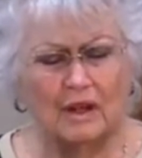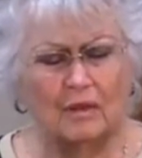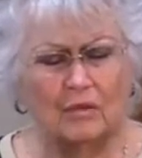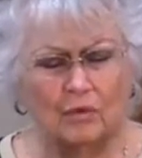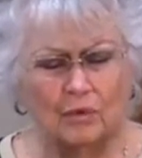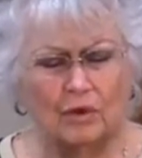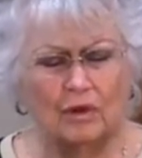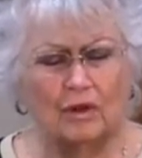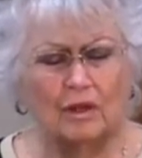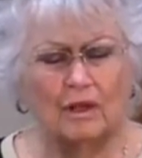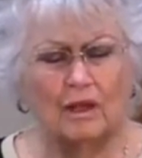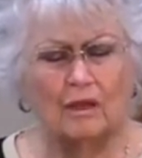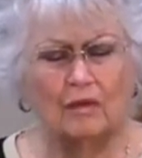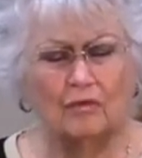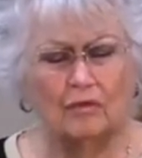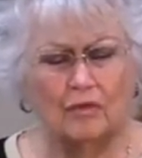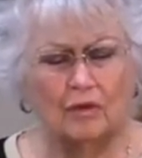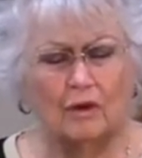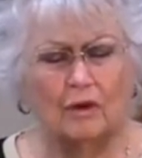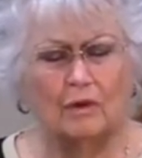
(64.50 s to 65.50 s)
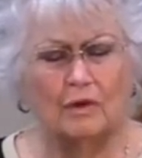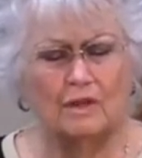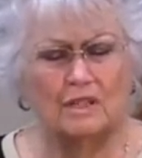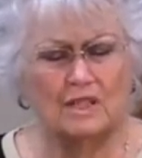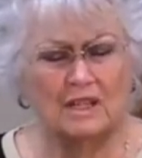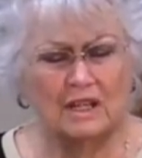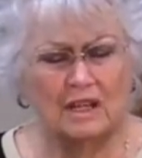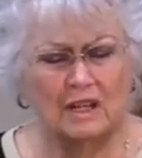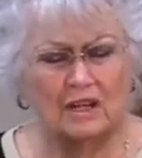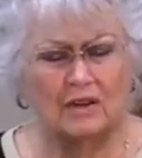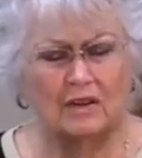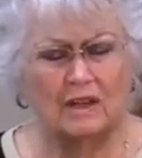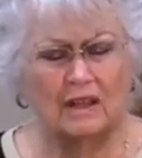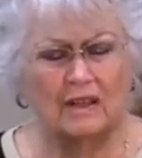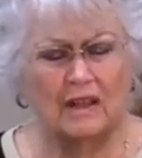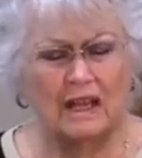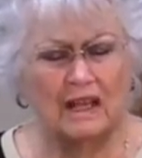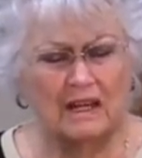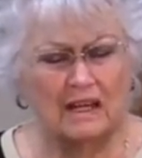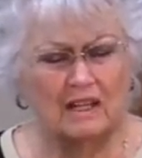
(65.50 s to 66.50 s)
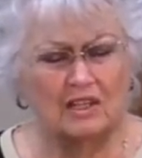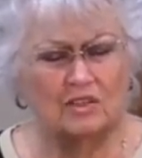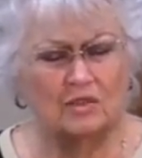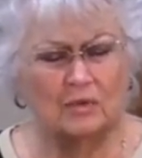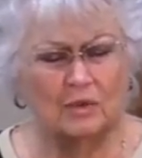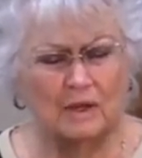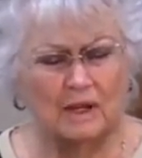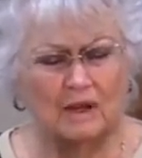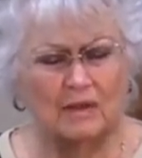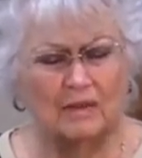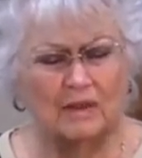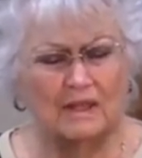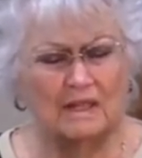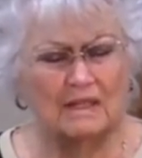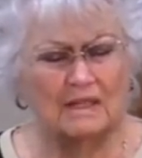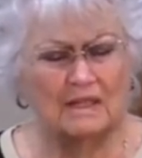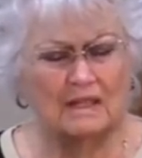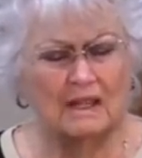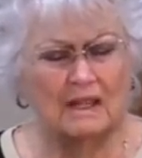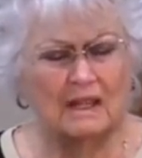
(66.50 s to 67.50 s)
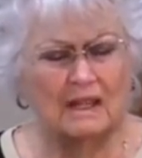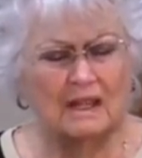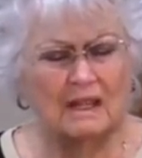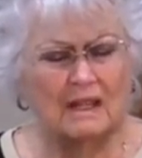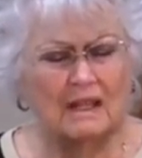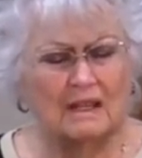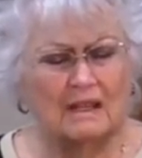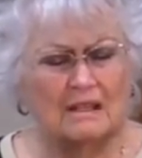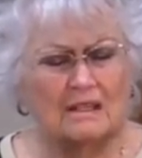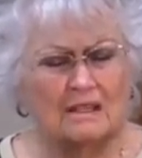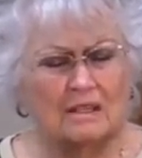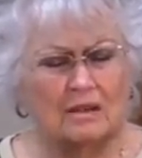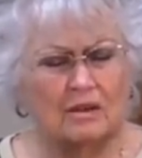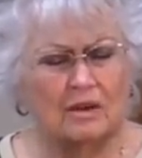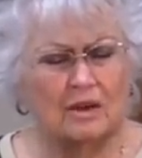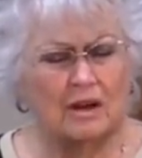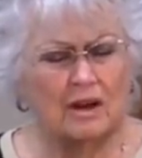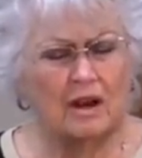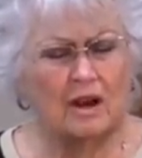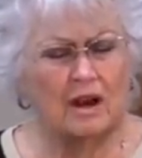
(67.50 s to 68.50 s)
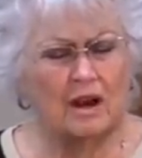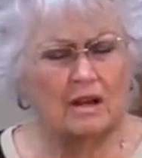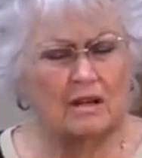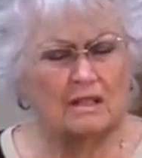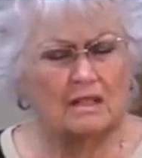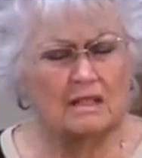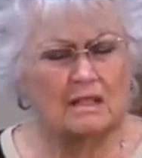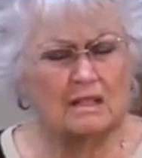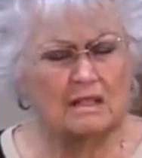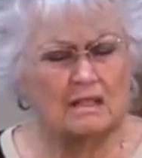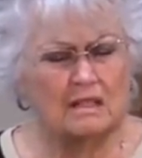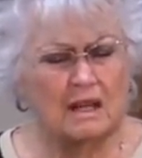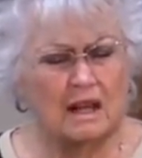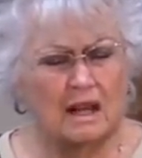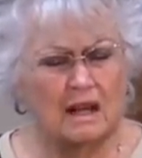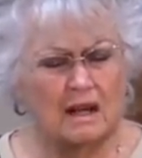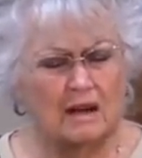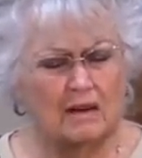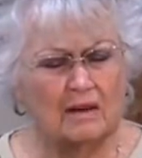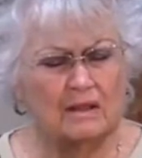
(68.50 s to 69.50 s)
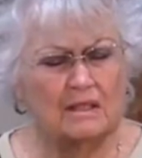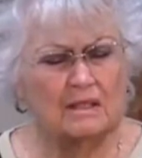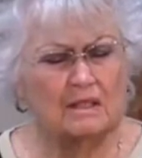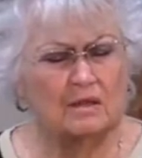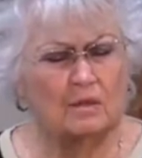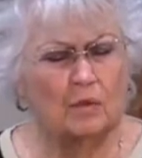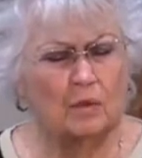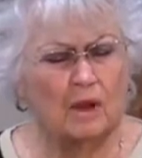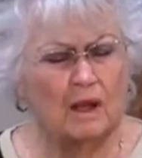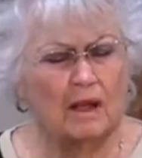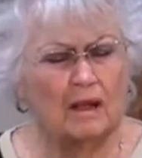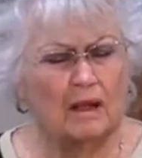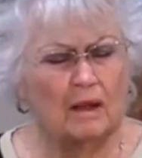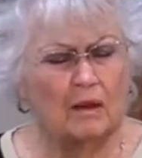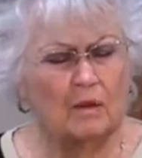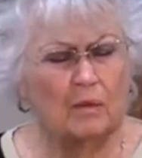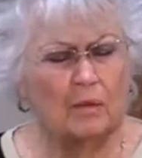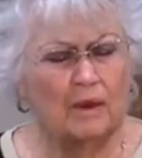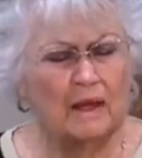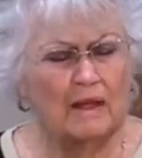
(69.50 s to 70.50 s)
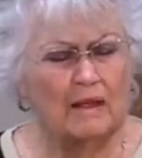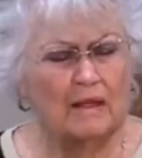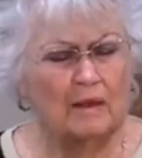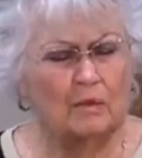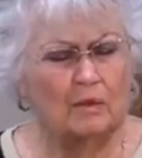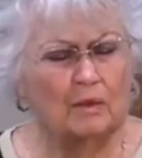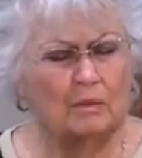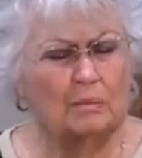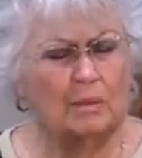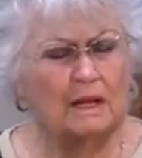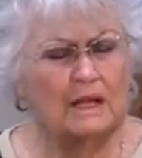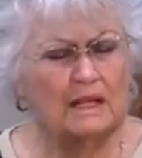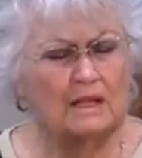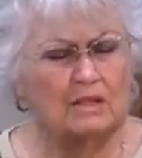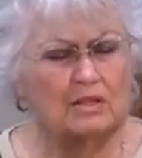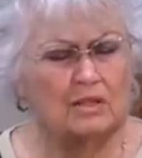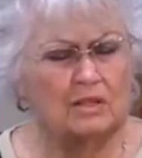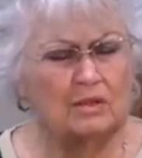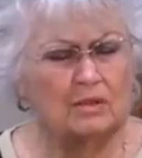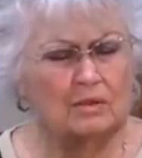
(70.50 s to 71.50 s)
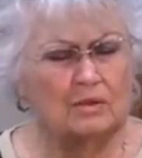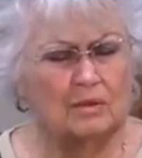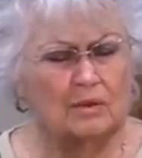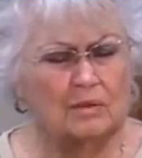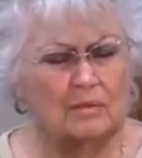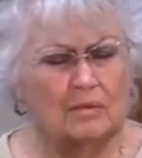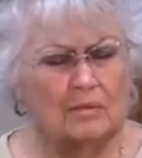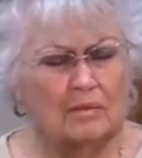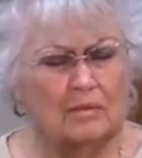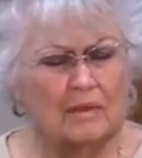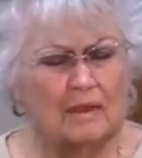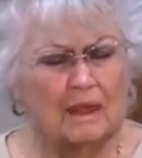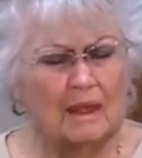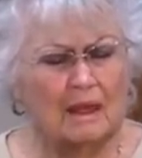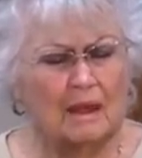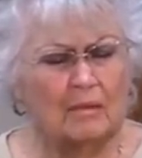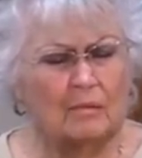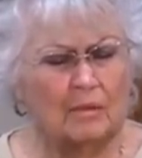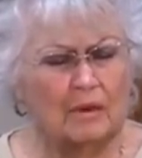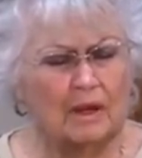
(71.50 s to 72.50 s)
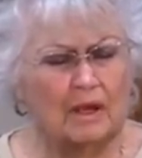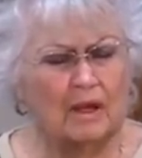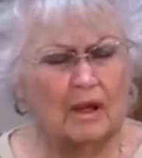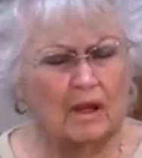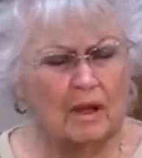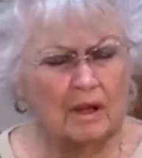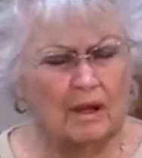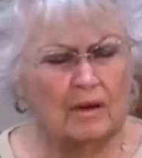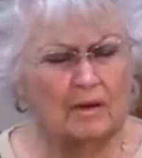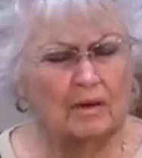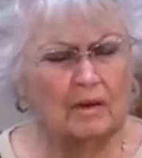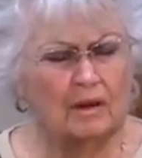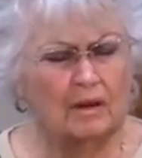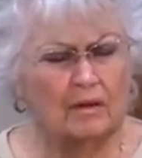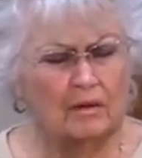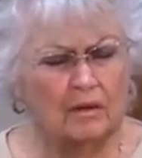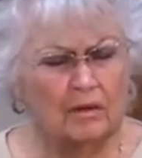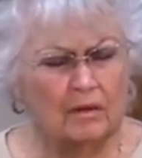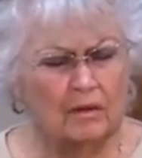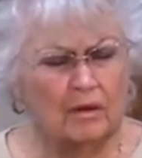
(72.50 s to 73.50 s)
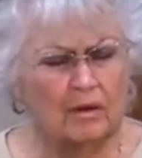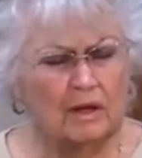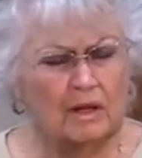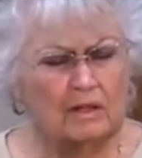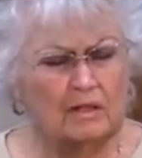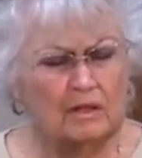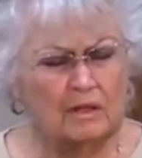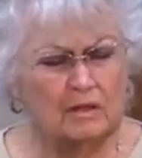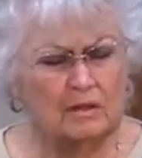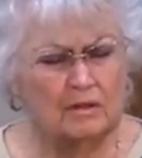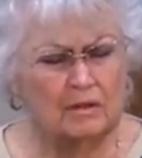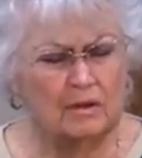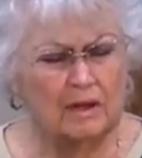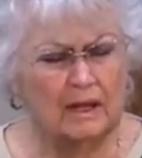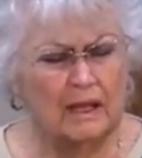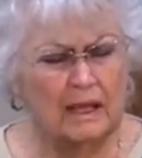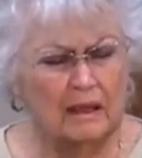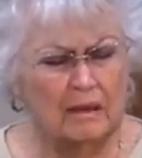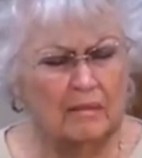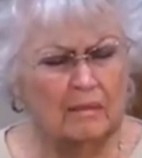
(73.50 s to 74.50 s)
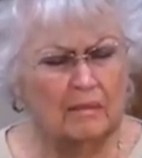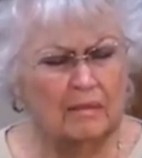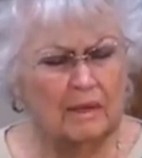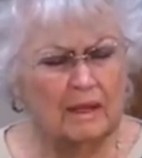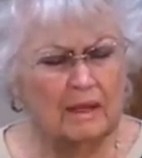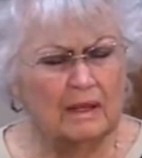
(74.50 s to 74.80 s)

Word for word: And we're looking forward to hearing that, each one of us. So Lord, our heart's desire is to walk in a way that would please you and bring honor and glory to your name.